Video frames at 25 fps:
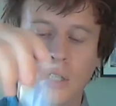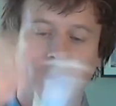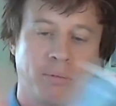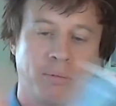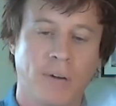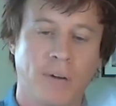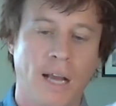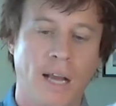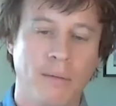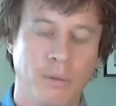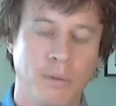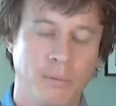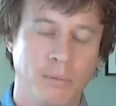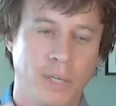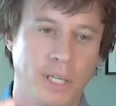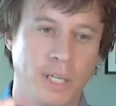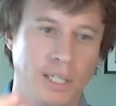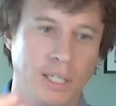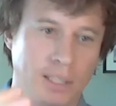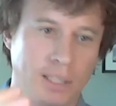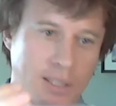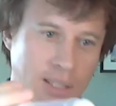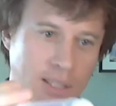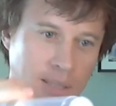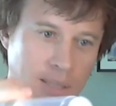problem
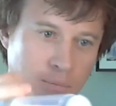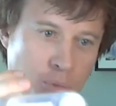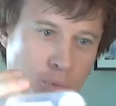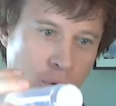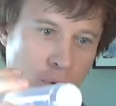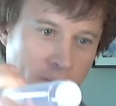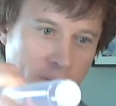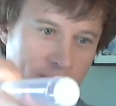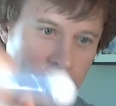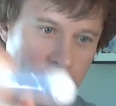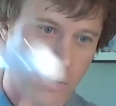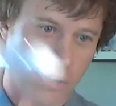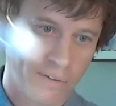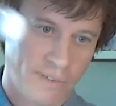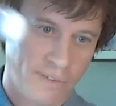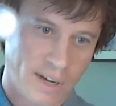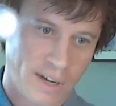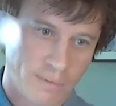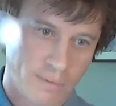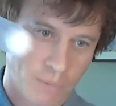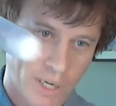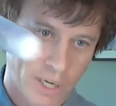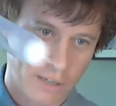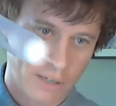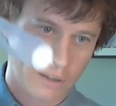is that 0.45
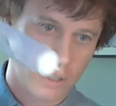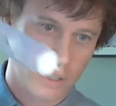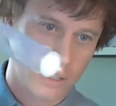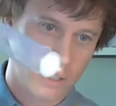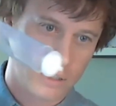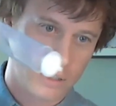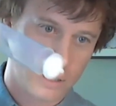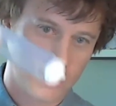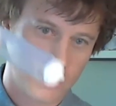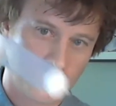microns is